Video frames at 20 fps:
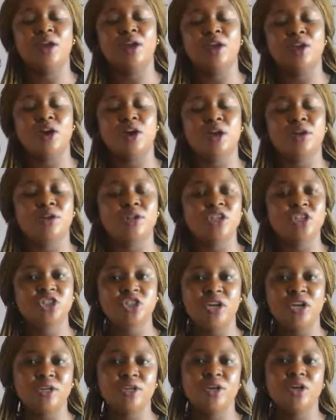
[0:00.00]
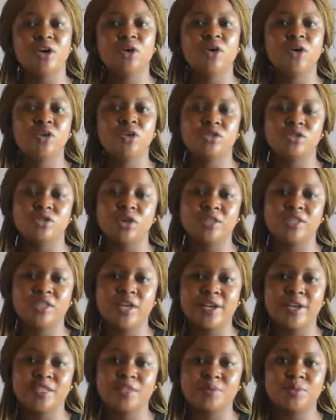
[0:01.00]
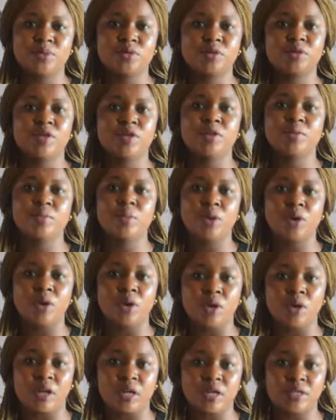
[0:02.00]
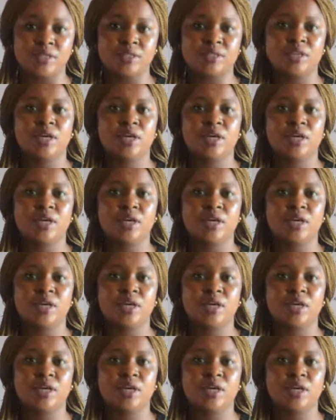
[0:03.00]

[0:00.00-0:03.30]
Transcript: In your leisure, go to your textbook, read more on it,